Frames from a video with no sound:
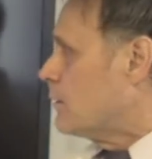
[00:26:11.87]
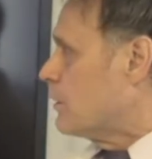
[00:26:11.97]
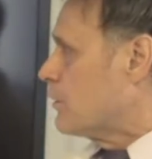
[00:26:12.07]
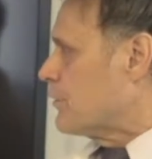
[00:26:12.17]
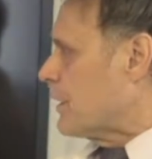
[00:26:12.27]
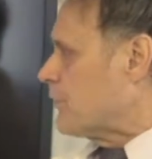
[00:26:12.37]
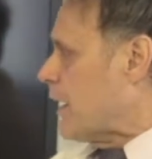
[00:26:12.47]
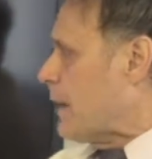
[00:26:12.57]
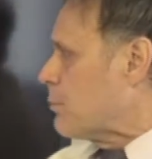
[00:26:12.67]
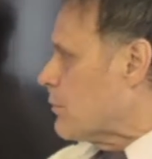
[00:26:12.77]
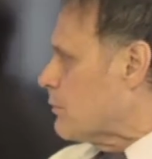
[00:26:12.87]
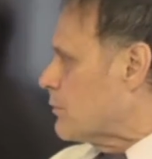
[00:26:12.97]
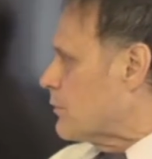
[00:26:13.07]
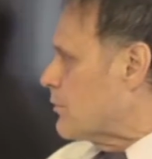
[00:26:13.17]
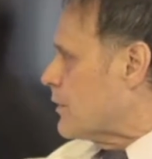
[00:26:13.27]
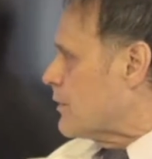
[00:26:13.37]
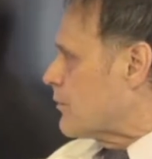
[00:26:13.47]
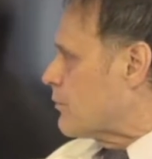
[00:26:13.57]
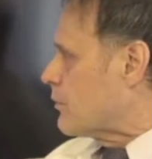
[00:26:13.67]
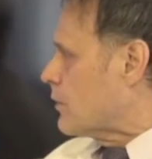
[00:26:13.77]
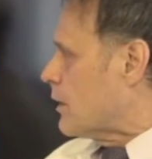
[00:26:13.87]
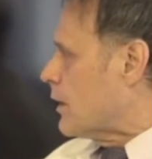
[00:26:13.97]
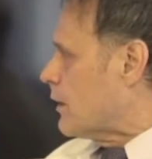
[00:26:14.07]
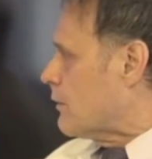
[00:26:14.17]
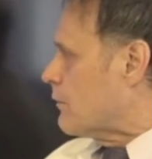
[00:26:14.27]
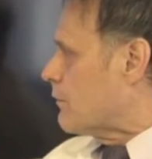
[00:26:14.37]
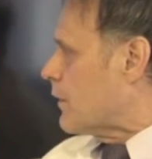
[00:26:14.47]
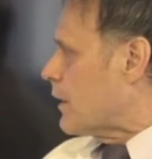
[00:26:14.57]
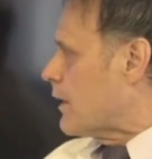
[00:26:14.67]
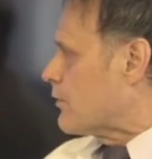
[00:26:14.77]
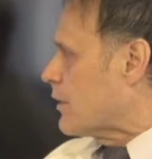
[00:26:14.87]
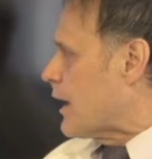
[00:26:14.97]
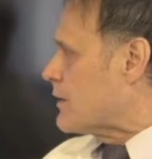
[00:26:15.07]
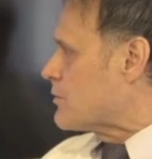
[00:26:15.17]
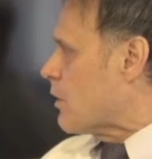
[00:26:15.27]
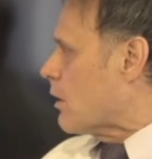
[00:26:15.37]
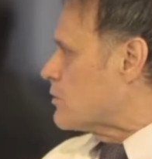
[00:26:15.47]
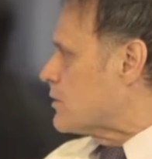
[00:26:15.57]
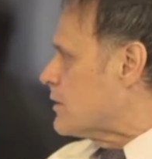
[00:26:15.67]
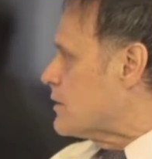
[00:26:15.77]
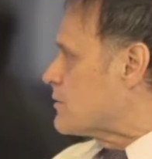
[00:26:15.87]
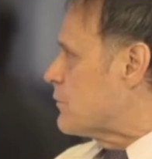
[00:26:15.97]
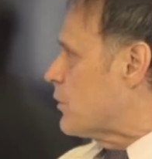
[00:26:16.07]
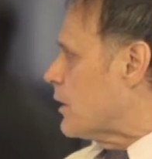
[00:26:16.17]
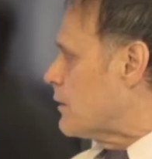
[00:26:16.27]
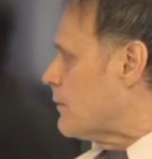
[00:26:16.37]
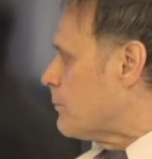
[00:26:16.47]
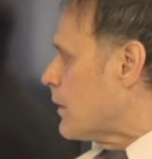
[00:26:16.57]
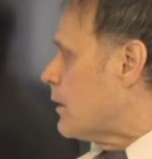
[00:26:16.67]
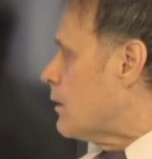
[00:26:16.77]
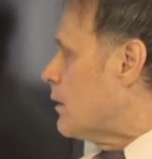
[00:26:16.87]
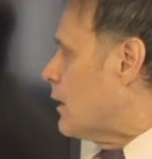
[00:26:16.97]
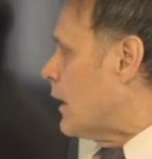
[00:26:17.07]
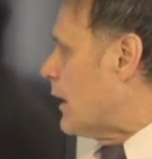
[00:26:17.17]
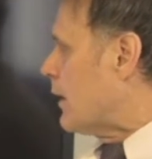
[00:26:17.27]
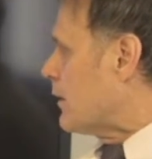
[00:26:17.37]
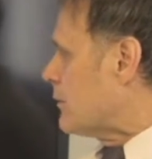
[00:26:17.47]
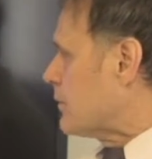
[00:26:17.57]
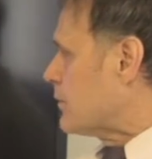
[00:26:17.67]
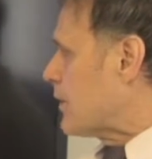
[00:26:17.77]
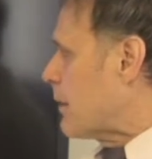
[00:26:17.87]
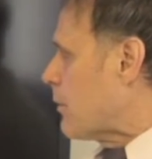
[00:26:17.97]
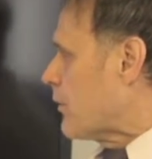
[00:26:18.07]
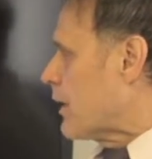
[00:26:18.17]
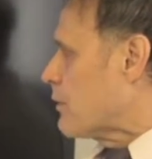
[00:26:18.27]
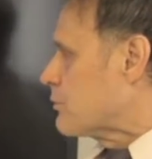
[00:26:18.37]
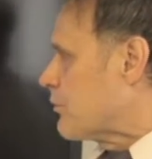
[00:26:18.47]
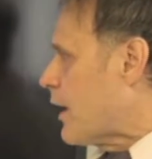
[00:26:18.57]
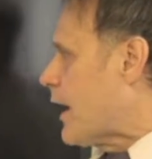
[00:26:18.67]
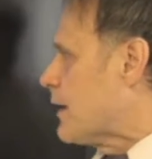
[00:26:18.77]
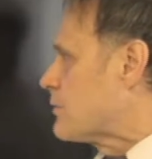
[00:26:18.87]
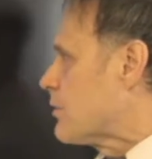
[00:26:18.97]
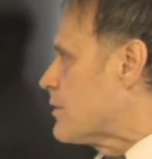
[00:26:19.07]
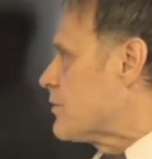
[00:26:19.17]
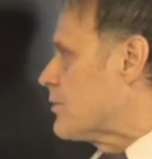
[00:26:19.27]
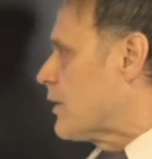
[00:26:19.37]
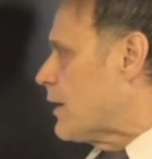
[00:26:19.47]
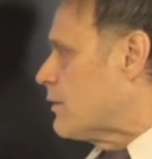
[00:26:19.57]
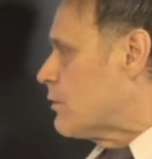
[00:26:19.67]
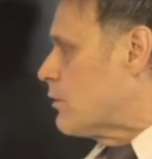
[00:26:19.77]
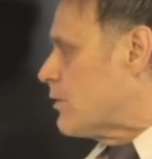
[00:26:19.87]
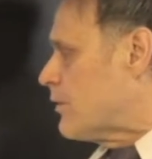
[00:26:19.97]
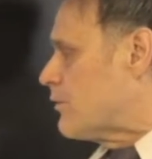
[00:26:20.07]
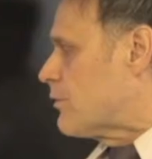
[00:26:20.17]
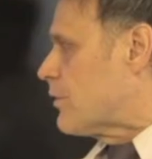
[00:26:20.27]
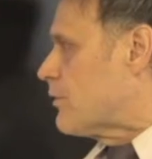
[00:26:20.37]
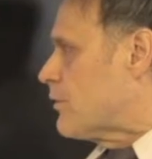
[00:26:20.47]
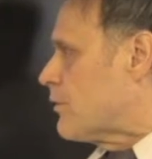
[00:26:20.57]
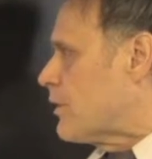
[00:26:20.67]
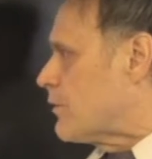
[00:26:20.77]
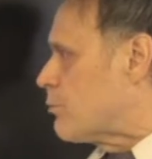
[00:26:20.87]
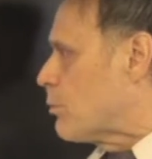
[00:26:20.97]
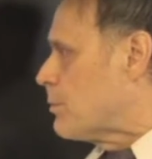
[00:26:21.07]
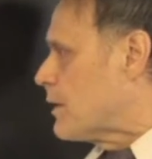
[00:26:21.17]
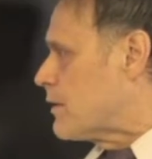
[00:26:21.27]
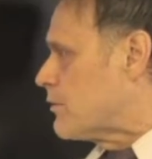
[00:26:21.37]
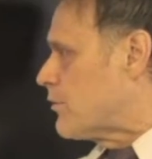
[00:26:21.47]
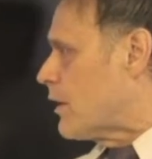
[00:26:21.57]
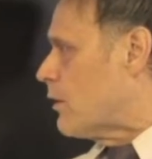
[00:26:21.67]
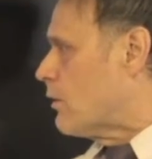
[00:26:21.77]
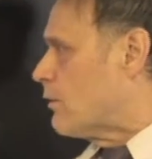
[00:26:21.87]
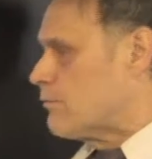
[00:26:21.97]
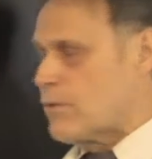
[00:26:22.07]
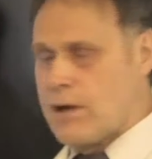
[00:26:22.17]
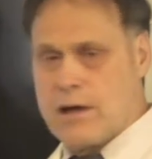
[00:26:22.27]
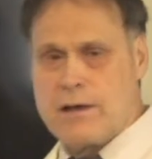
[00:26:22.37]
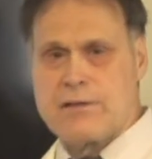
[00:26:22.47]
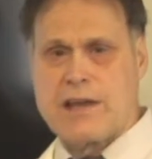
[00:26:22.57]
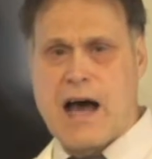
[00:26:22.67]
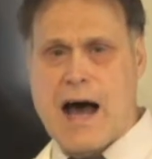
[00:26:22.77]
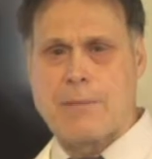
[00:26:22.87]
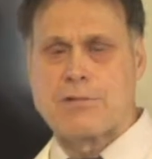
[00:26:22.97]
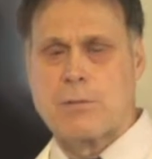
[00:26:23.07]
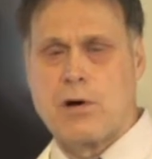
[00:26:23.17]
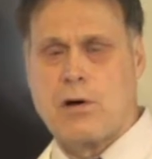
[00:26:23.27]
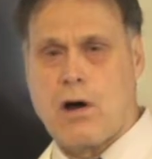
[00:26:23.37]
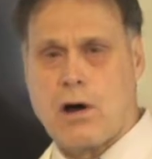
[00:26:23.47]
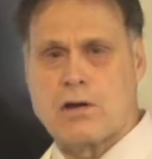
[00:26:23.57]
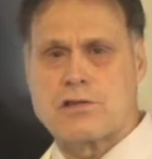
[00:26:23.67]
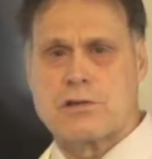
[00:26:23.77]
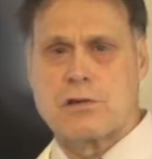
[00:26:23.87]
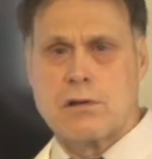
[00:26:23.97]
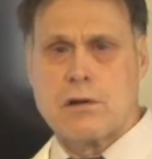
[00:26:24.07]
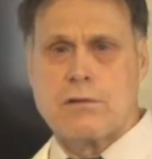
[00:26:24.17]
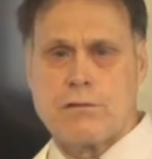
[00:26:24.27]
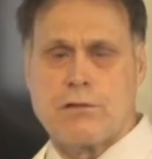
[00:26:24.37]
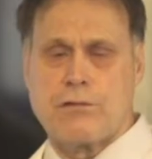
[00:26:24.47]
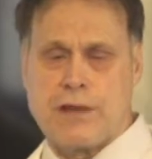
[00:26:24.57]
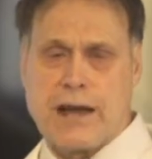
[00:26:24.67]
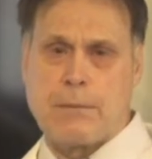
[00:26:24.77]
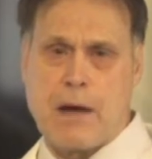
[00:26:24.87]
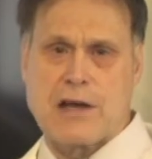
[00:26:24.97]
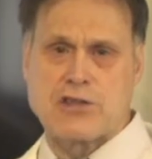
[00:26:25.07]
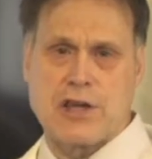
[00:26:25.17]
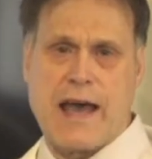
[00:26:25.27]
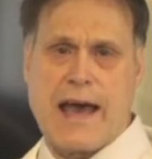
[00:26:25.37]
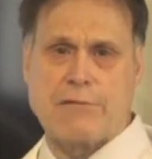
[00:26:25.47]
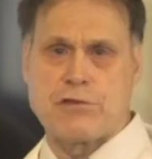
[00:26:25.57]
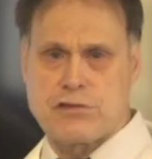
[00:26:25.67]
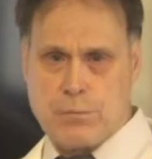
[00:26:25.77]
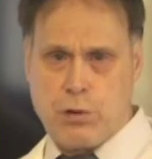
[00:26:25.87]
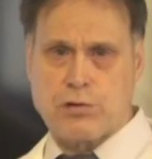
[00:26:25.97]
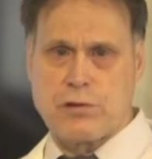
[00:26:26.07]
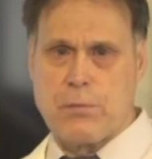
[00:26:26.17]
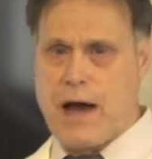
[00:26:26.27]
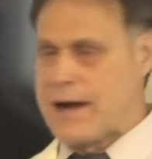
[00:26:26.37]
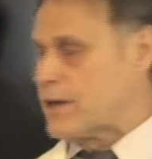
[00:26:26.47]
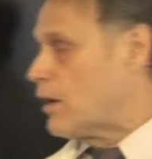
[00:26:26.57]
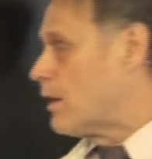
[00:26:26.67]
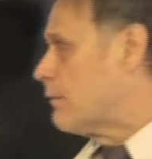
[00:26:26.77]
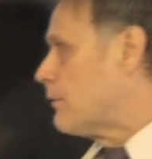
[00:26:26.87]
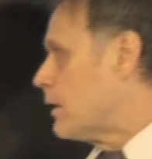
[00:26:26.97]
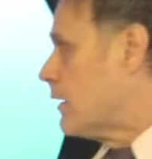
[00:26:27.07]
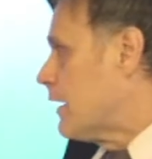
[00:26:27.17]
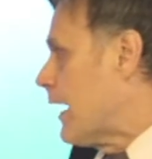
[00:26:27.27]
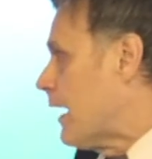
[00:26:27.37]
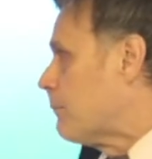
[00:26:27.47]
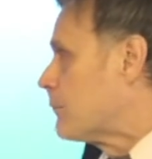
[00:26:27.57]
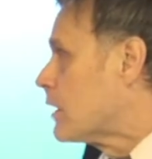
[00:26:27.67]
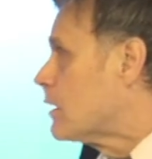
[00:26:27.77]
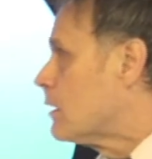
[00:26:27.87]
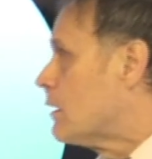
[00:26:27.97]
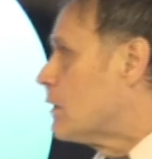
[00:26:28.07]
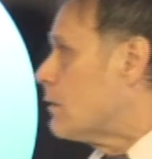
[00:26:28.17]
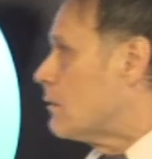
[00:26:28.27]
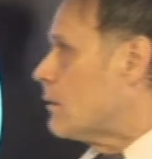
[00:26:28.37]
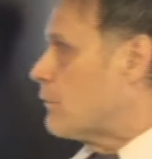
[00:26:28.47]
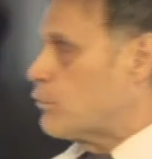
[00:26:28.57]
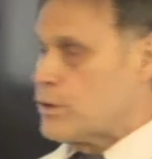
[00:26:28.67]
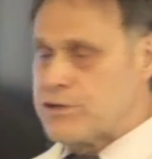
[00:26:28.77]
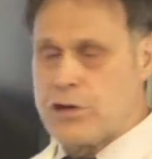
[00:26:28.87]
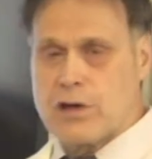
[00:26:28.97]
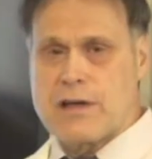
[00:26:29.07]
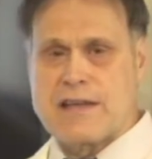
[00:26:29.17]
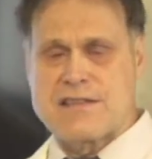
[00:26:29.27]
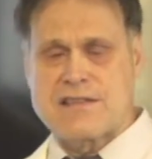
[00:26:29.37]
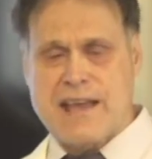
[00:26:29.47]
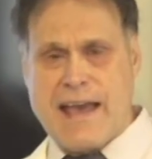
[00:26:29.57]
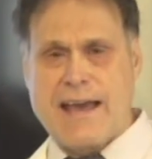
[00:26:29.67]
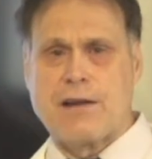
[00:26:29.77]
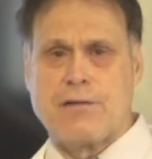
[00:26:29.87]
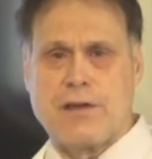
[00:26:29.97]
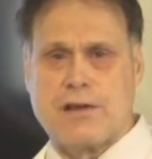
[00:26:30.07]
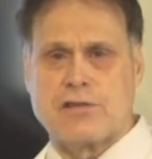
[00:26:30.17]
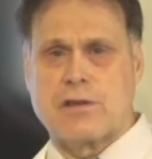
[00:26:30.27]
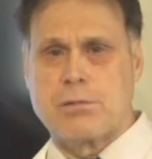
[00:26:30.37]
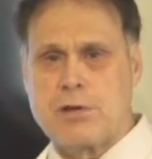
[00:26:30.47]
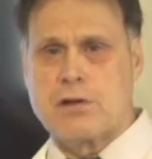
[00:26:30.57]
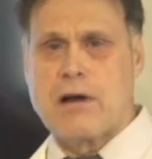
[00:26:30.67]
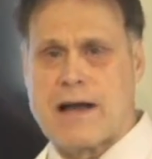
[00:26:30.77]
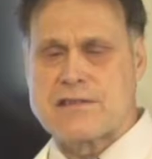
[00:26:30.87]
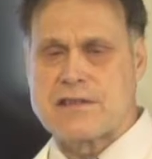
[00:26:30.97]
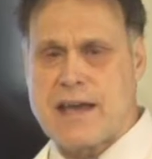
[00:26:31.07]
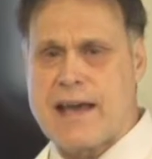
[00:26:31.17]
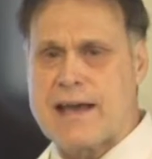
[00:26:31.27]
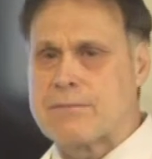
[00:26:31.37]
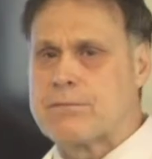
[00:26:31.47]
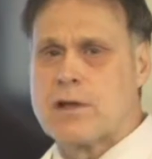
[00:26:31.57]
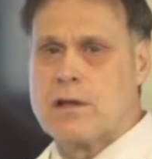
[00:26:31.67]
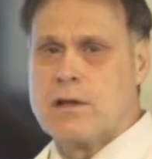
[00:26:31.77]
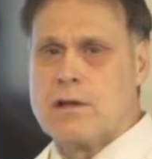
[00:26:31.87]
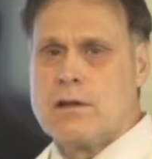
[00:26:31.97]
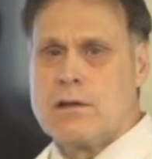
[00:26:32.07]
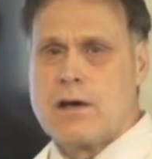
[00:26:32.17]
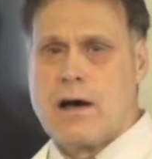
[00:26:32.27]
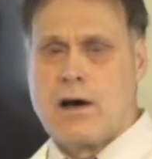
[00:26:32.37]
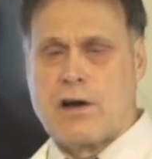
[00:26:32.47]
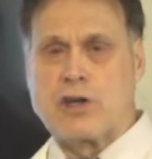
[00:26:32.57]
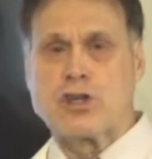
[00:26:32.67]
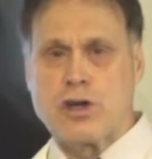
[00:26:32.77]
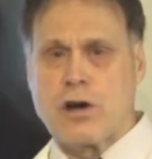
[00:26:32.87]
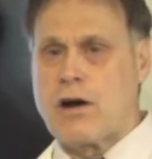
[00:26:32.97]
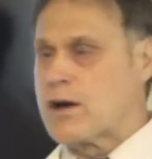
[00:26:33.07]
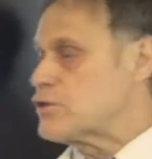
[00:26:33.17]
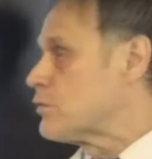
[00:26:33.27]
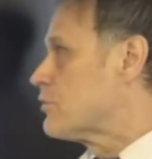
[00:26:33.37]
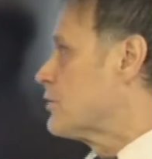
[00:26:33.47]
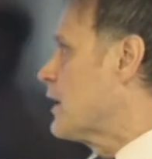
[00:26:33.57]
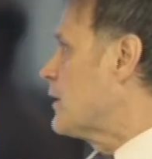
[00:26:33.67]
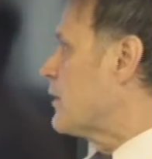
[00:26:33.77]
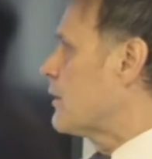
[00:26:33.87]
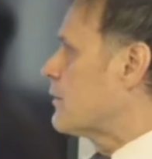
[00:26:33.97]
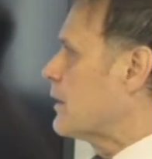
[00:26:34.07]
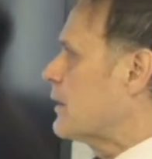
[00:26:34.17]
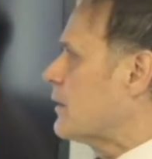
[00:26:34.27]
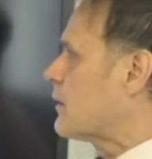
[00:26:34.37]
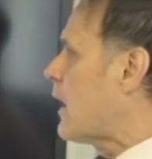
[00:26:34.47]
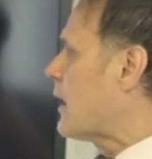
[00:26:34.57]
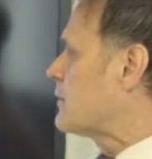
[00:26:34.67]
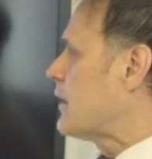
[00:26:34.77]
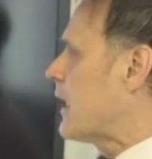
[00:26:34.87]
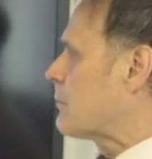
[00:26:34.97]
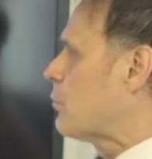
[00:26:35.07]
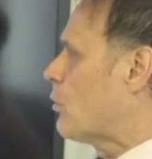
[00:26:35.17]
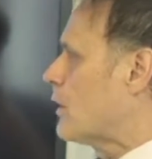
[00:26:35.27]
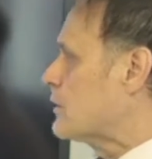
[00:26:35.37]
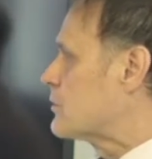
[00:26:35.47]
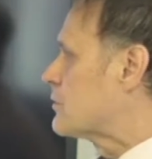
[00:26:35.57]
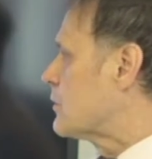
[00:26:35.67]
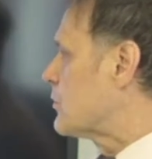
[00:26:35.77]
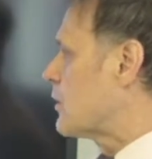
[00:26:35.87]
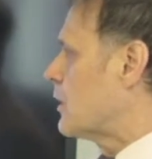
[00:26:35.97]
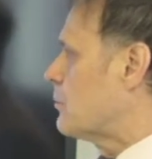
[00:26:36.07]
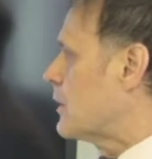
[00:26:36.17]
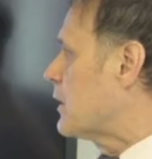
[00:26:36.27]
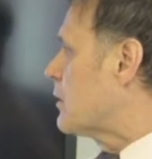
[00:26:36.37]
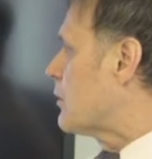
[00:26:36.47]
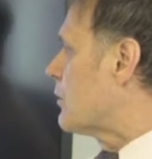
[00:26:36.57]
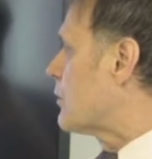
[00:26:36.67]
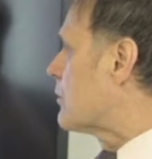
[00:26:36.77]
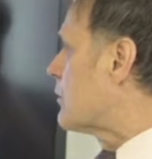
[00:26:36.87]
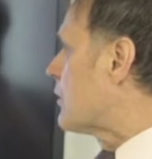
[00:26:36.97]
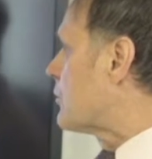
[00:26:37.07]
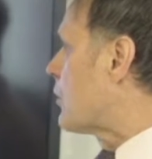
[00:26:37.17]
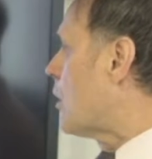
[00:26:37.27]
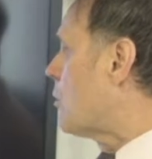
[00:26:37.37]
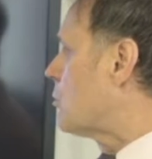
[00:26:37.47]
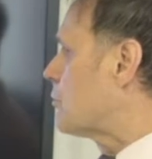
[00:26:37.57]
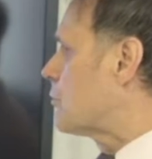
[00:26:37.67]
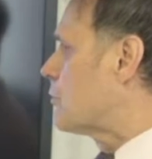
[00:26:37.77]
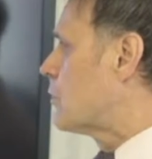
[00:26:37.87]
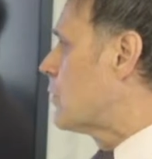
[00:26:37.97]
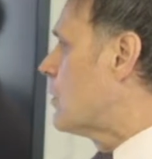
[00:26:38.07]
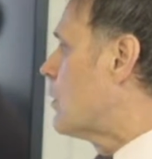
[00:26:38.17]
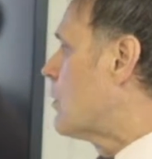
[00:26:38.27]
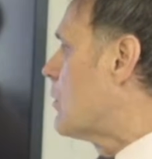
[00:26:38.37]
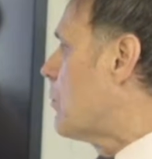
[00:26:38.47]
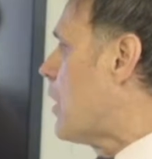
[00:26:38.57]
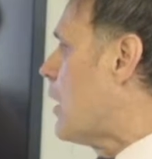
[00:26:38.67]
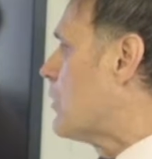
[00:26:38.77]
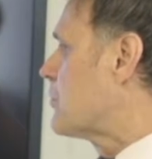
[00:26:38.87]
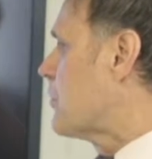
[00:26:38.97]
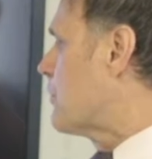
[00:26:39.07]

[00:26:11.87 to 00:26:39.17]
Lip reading: Here's an example. You can see this fellow has a nice arch in his foot, and same on the other side. So this is this would be considered the optimal arch that anybody should have to support their body on. Now, if we took a scan of this, a computerized scan, on a good arch, you'll see that the contact points is going to be the toes, the balls of the